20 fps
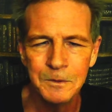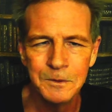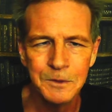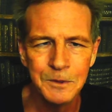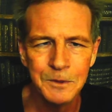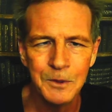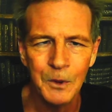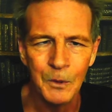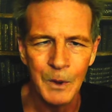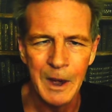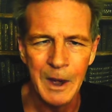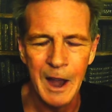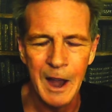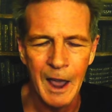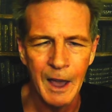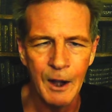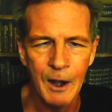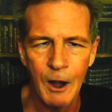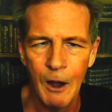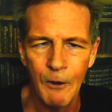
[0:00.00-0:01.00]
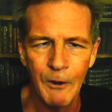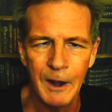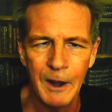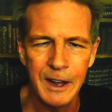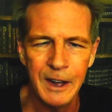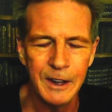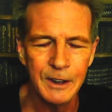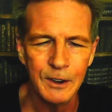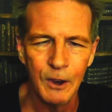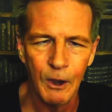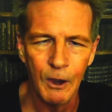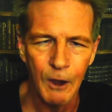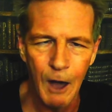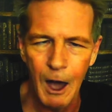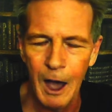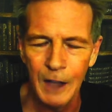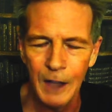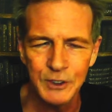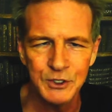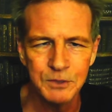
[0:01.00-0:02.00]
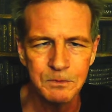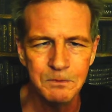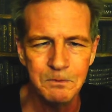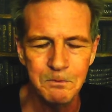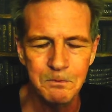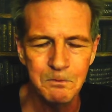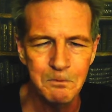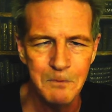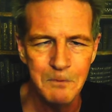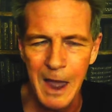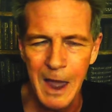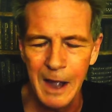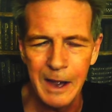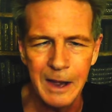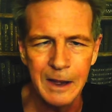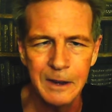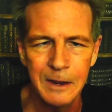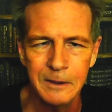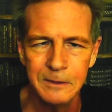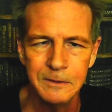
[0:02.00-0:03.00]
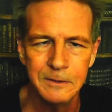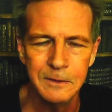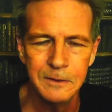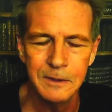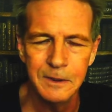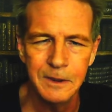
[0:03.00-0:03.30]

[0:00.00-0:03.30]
we had already lost many, you